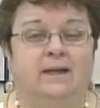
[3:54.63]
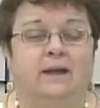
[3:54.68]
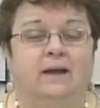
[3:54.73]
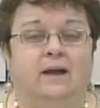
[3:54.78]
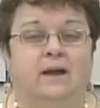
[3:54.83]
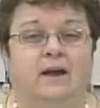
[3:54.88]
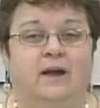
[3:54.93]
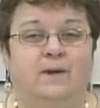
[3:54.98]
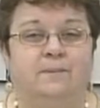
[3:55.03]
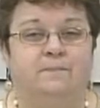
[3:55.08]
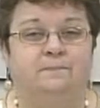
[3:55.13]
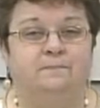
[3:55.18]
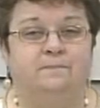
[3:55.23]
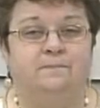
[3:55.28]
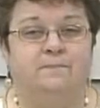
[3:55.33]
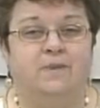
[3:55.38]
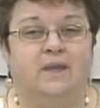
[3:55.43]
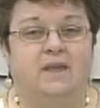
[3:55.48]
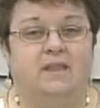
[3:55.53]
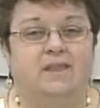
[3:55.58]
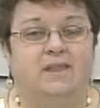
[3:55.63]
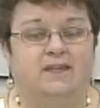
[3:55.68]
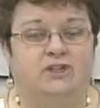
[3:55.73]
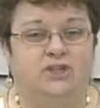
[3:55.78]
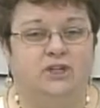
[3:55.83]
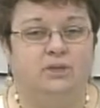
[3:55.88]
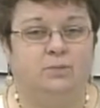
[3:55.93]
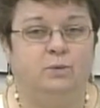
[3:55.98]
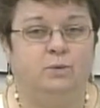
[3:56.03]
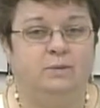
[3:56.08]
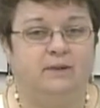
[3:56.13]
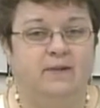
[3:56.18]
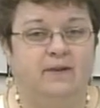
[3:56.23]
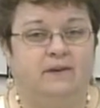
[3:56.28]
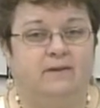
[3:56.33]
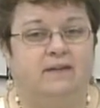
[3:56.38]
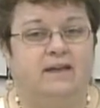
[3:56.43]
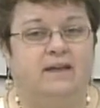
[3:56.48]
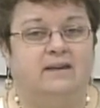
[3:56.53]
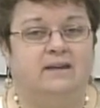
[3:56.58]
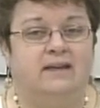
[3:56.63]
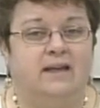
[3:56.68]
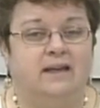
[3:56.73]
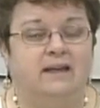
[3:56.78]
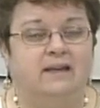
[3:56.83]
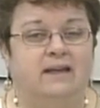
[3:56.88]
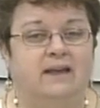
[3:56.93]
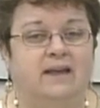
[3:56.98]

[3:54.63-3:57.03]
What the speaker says: that she will be here that day,